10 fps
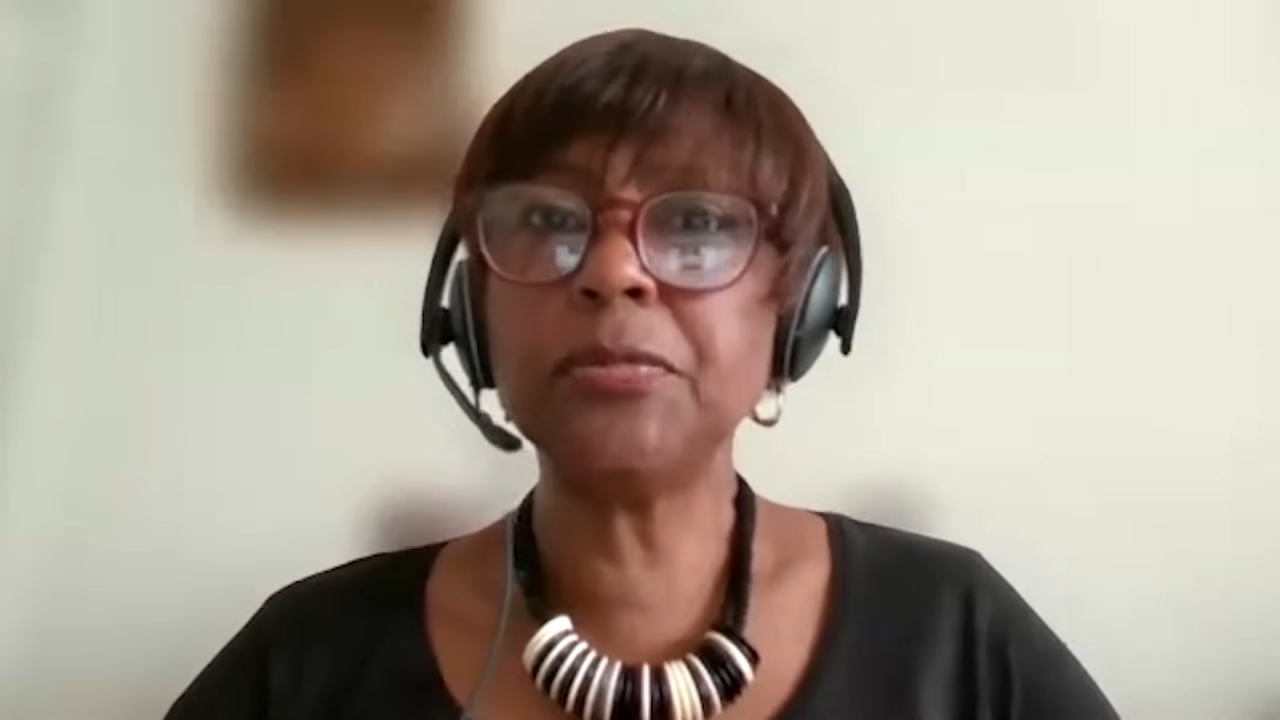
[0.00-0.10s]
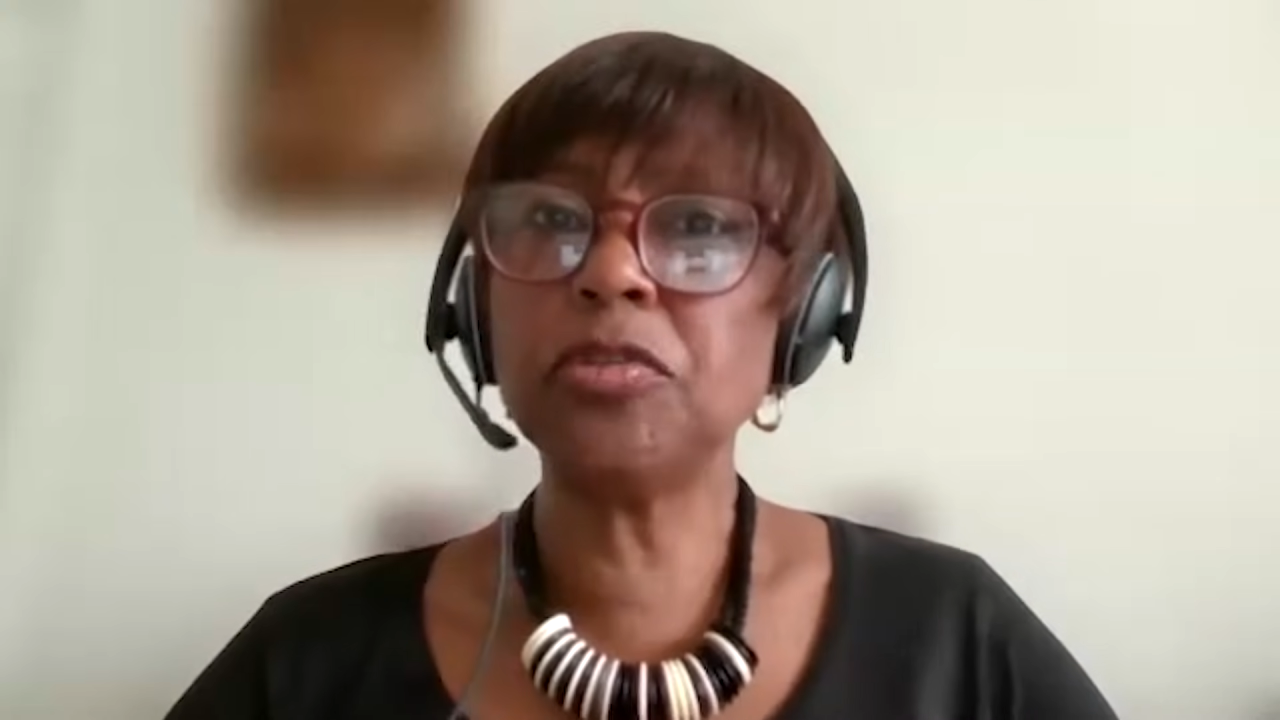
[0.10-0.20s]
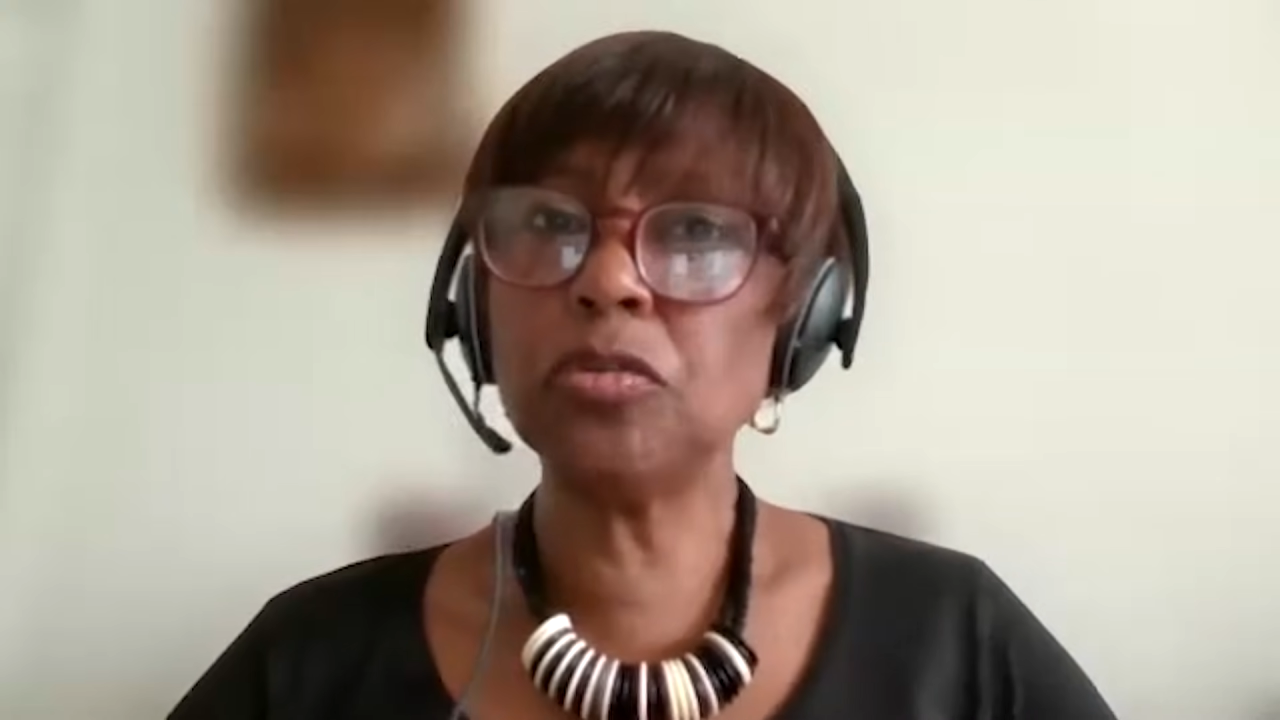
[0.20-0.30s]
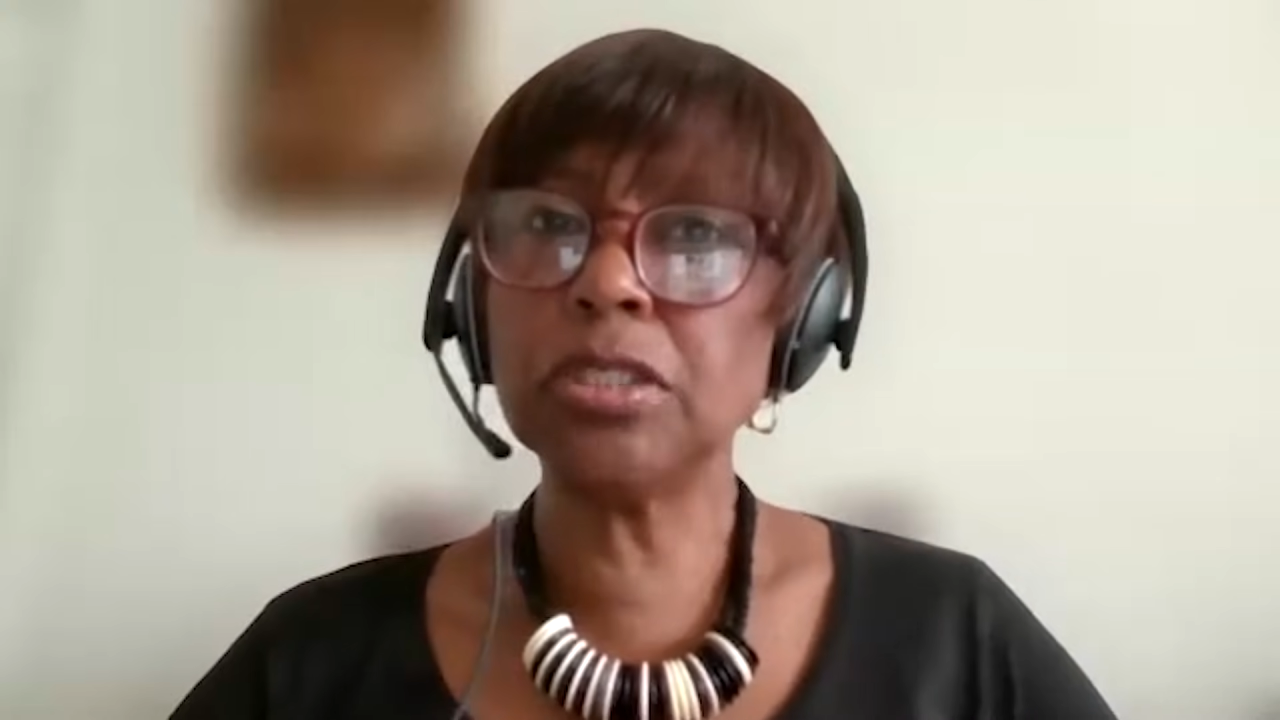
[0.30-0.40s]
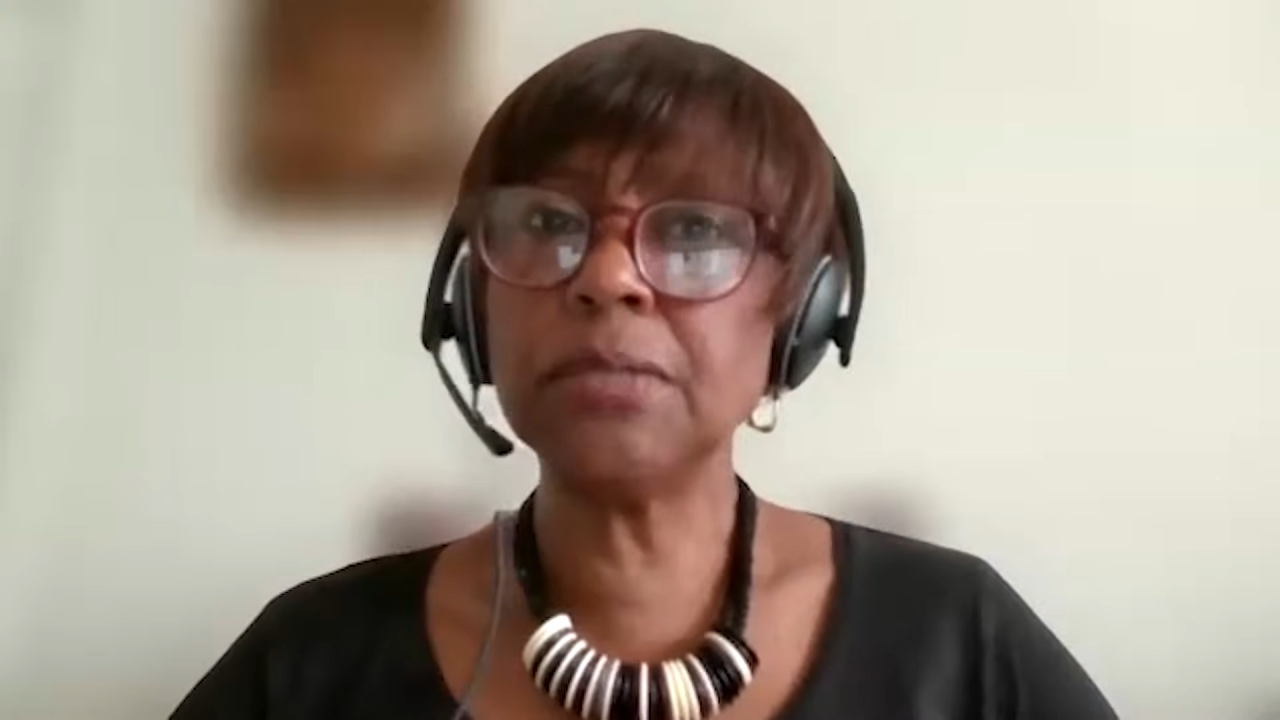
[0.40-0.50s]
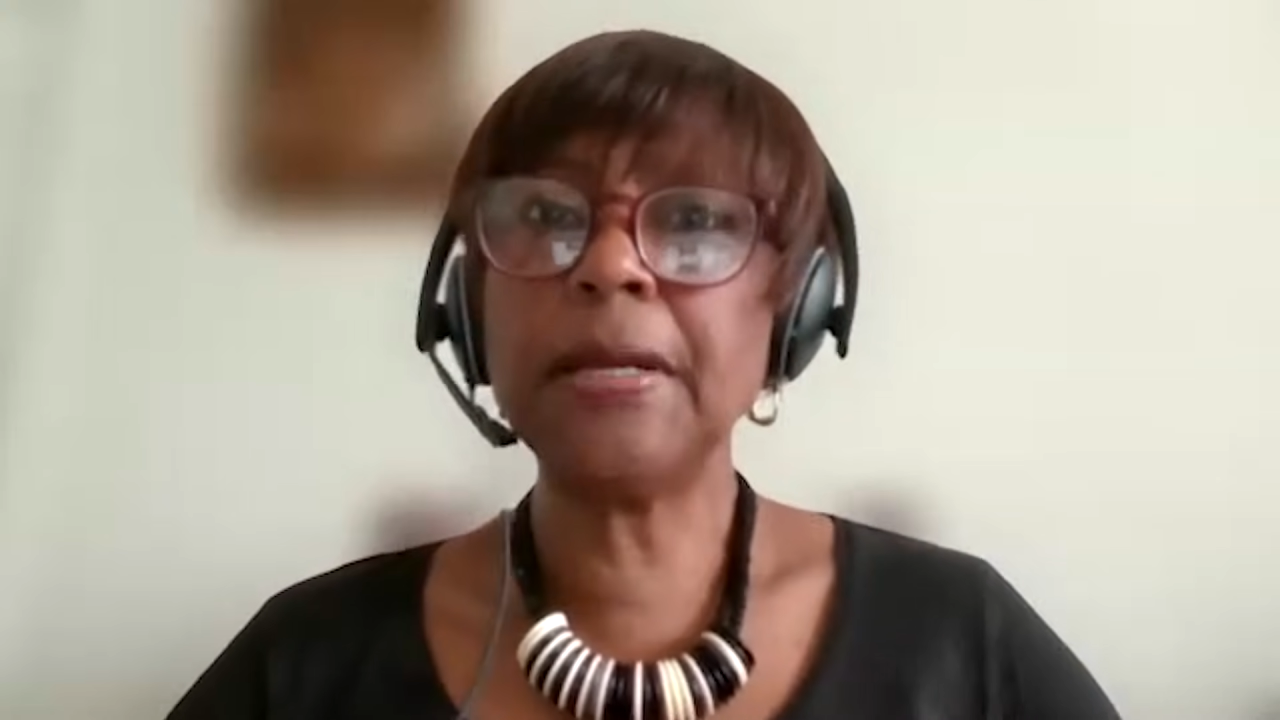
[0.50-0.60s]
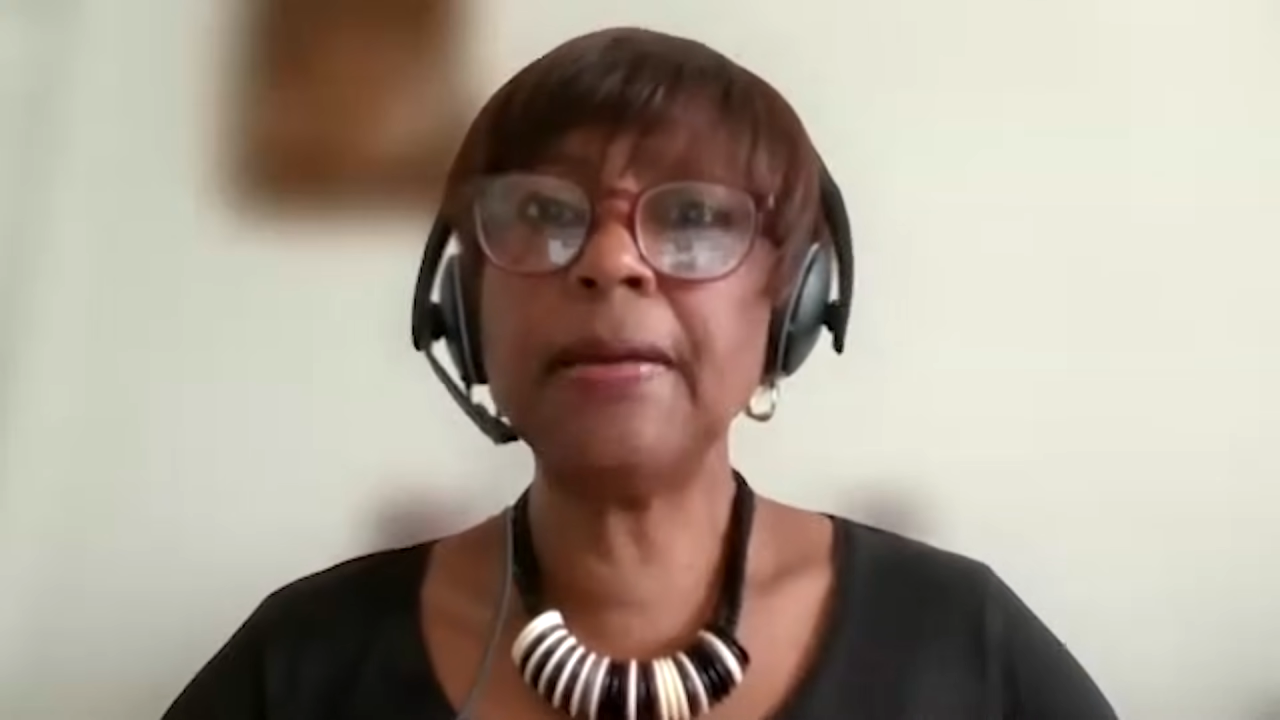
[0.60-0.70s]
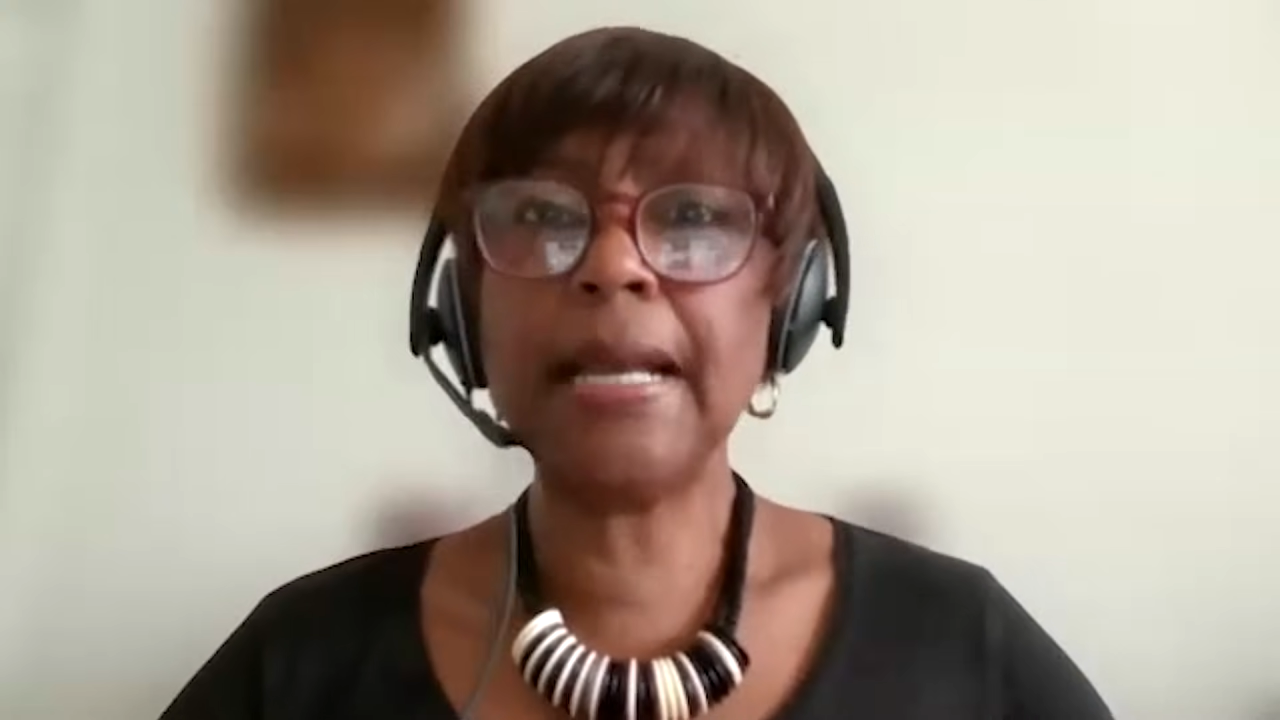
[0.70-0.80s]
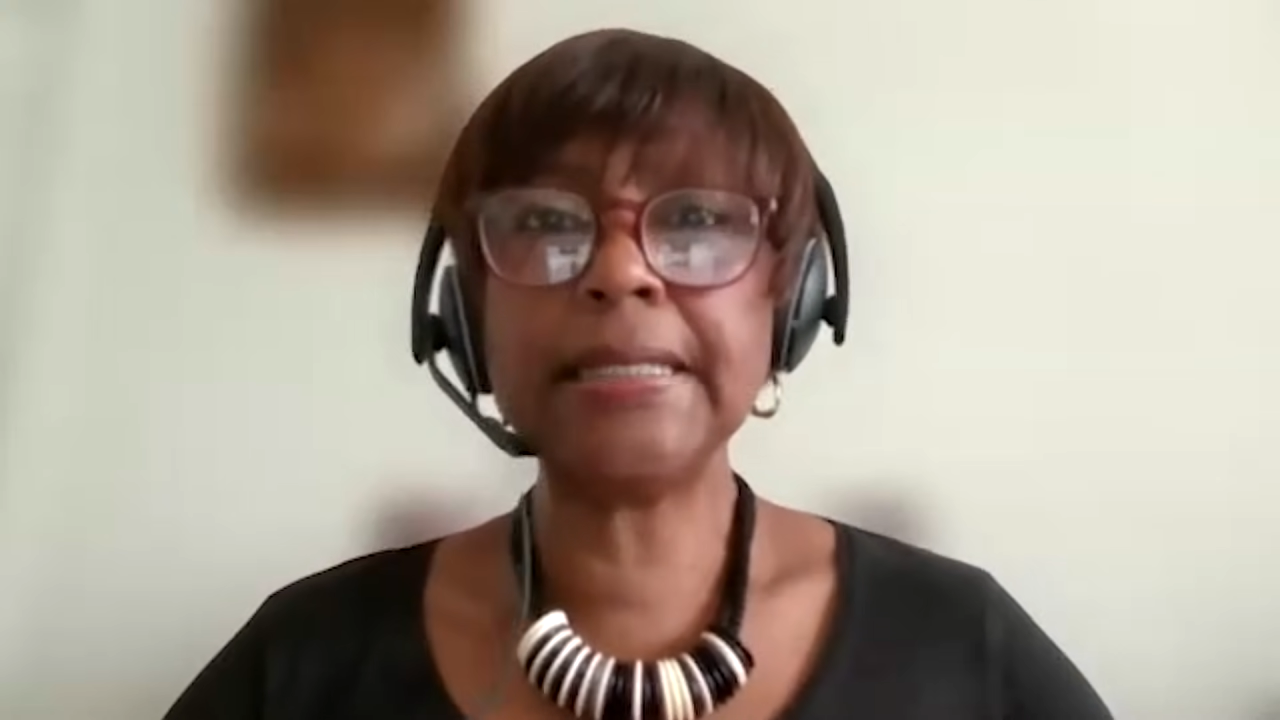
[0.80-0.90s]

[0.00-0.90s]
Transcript: we've talked about